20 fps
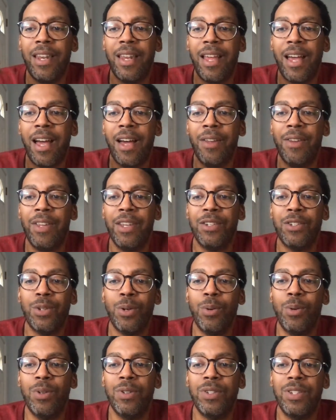how they
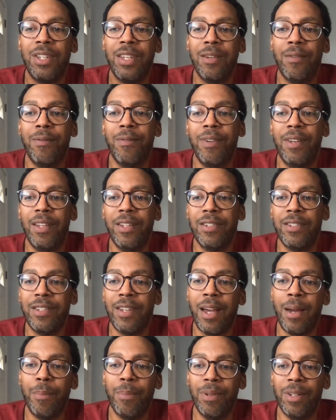told us the events,
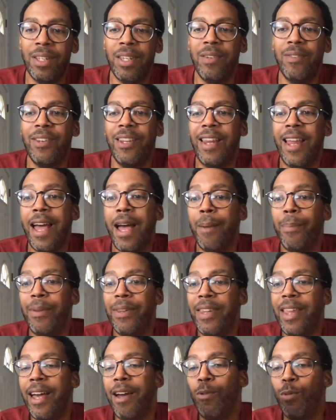I believed it
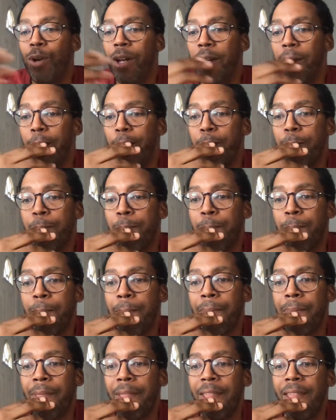happened that way.
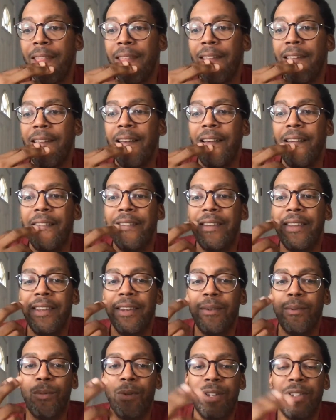And then
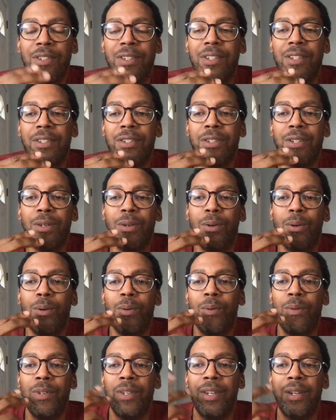it wasn't until
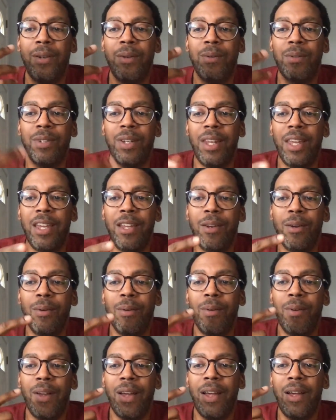years
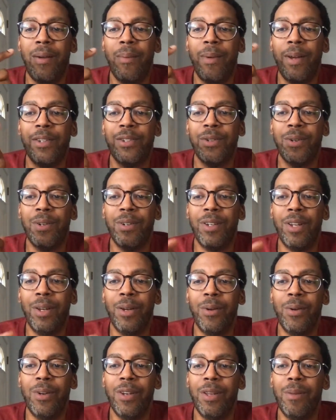later, I started to
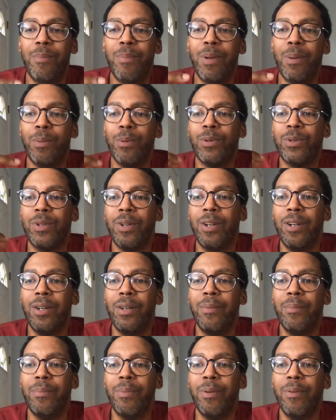learn it, and people
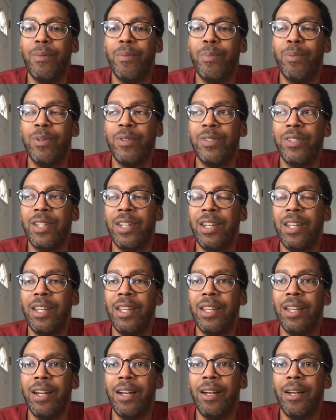started
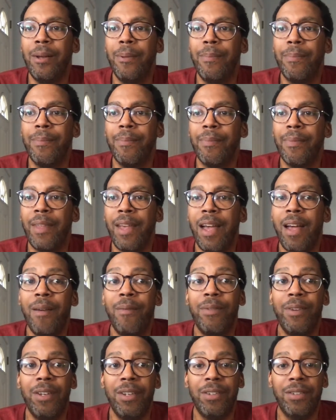presenting
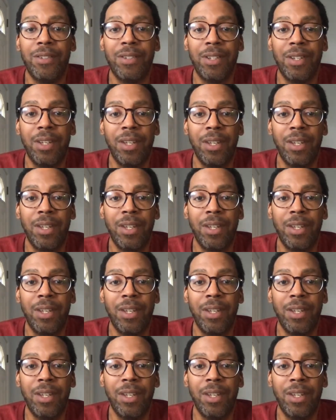evidence